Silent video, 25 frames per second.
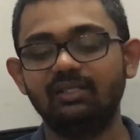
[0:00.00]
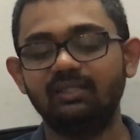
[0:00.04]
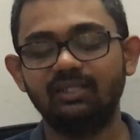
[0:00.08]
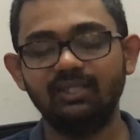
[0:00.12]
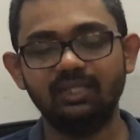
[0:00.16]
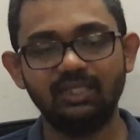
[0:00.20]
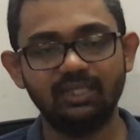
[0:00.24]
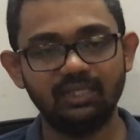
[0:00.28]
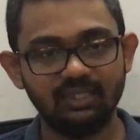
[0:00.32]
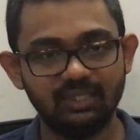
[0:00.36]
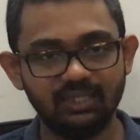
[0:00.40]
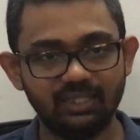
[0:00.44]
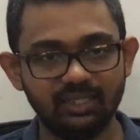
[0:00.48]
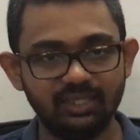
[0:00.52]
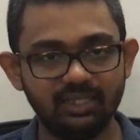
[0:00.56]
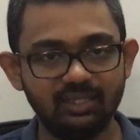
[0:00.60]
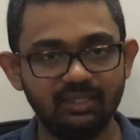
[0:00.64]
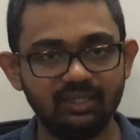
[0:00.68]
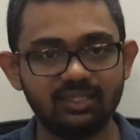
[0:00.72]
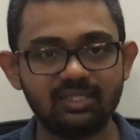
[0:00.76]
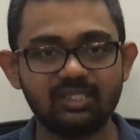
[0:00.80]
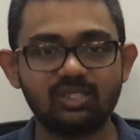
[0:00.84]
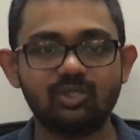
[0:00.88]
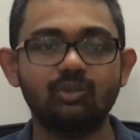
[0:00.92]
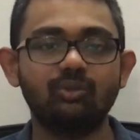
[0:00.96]
Thirdly,
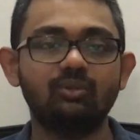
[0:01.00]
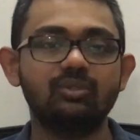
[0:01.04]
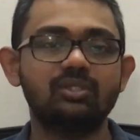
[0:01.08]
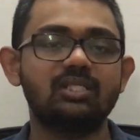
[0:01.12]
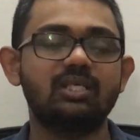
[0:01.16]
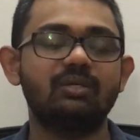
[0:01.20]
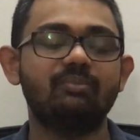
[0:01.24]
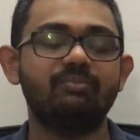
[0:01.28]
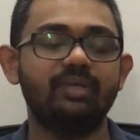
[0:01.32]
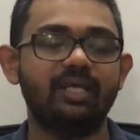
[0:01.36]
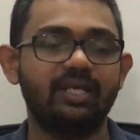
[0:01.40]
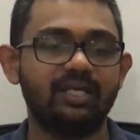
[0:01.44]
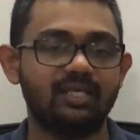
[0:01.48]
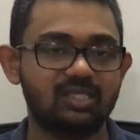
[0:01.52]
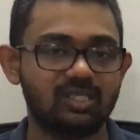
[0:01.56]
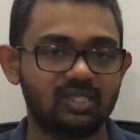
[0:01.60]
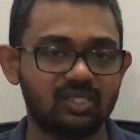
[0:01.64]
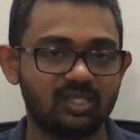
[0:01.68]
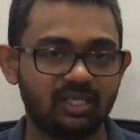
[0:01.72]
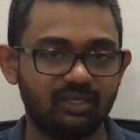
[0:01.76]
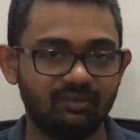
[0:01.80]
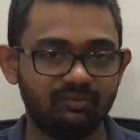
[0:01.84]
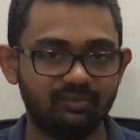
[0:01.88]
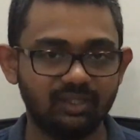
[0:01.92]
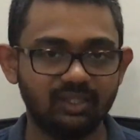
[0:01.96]
let's do some
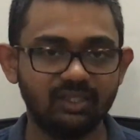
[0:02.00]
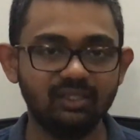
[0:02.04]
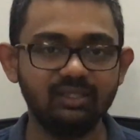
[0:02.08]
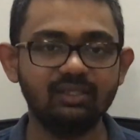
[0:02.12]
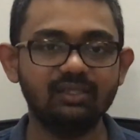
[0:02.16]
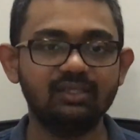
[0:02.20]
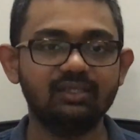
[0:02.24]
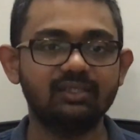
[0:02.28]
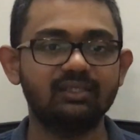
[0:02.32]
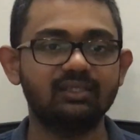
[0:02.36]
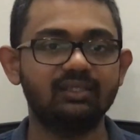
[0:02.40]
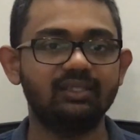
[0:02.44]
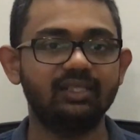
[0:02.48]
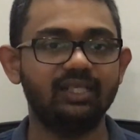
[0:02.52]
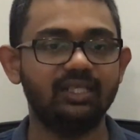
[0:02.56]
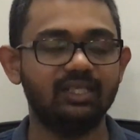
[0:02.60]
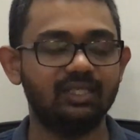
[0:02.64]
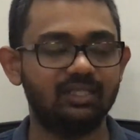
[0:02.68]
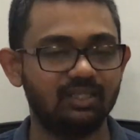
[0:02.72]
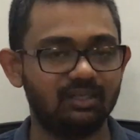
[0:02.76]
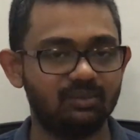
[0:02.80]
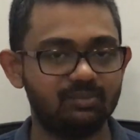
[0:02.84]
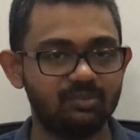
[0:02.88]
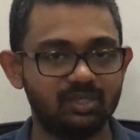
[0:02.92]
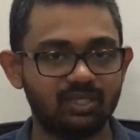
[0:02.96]
extra work in
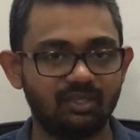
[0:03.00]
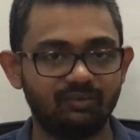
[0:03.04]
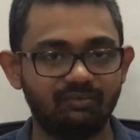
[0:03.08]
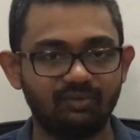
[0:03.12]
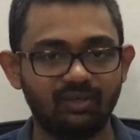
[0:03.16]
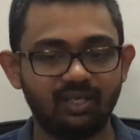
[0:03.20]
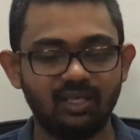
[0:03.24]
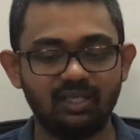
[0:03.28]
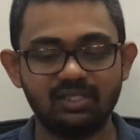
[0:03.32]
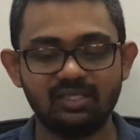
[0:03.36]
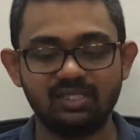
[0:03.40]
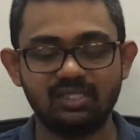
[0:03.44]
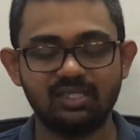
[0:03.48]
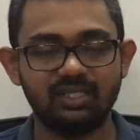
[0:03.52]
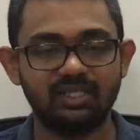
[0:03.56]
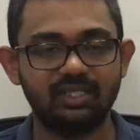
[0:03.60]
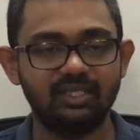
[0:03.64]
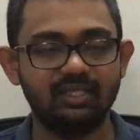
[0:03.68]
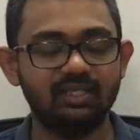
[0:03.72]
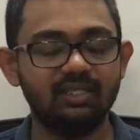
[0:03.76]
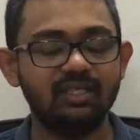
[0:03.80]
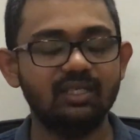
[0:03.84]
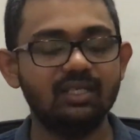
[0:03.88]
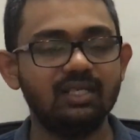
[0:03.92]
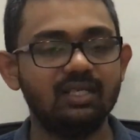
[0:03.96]
terms of
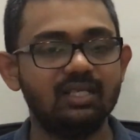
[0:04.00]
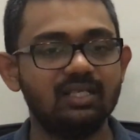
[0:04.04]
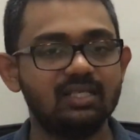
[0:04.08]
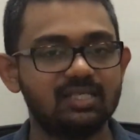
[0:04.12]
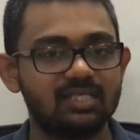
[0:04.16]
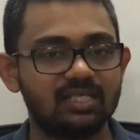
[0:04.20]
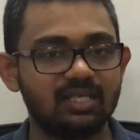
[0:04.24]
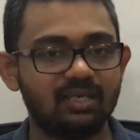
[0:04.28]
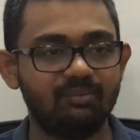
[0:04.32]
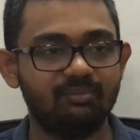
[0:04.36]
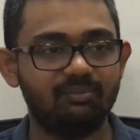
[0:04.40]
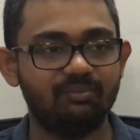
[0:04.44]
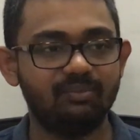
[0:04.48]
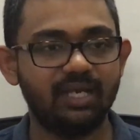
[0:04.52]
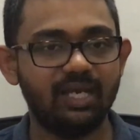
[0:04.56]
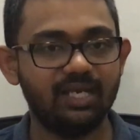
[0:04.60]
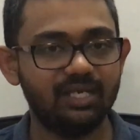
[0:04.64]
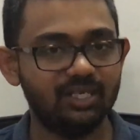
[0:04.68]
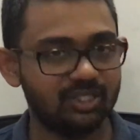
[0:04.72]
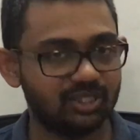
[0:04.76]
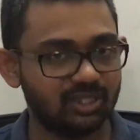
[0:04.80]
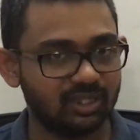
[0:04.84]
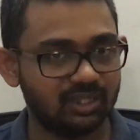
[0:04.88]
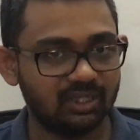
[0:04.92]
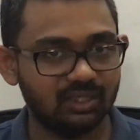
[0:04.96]
answering some
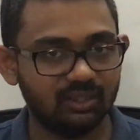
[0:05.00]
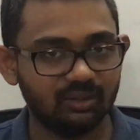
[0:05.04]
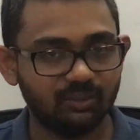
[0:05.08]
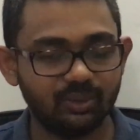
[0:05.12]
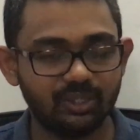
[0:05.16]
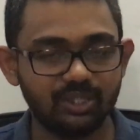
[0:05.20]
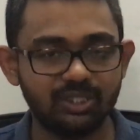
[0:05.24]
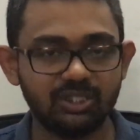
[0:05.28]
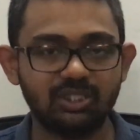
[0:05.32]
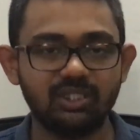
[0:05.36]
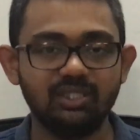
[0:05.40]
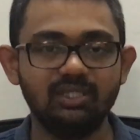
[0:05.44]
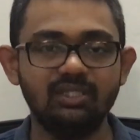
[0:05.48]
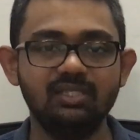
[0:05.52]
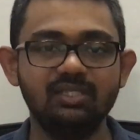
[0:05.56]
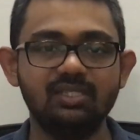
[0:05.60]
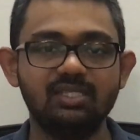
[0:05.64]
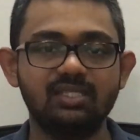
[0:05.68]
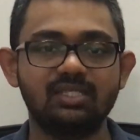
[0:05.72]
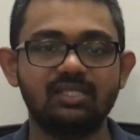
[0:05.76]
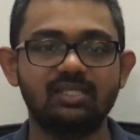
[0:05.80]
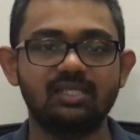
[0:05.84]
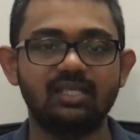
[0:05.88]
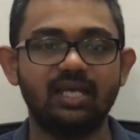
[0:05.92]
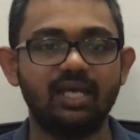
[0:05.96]
additional
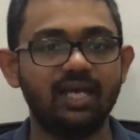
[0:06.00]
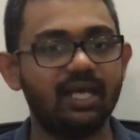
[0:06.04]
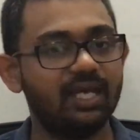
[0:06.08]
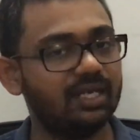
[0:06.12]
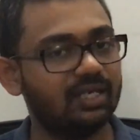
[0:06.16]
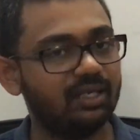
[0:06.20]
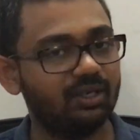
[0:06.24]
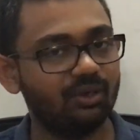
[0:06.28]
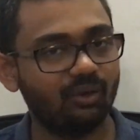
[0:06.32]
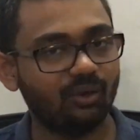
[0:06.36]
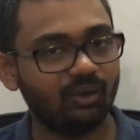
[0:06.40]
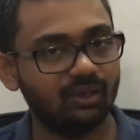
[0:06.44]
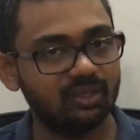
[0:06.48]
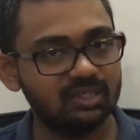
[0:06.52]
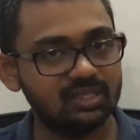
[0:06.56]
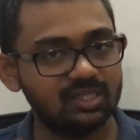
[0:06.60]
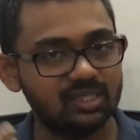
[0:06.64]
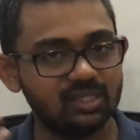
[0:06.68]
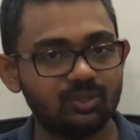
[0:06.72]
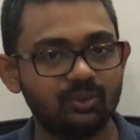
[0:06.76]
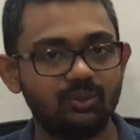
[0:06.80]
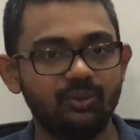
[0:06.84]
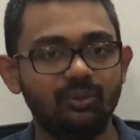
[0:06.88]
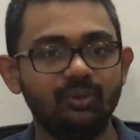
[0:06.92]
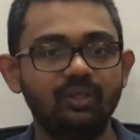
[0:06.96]
questions, and
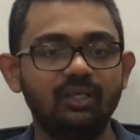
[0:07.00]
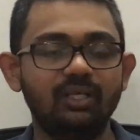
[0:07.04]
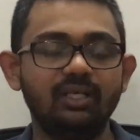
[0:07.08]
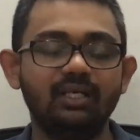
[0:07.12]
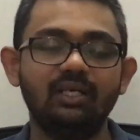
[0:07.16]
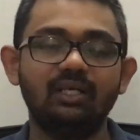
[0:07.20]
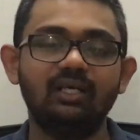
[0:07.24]
also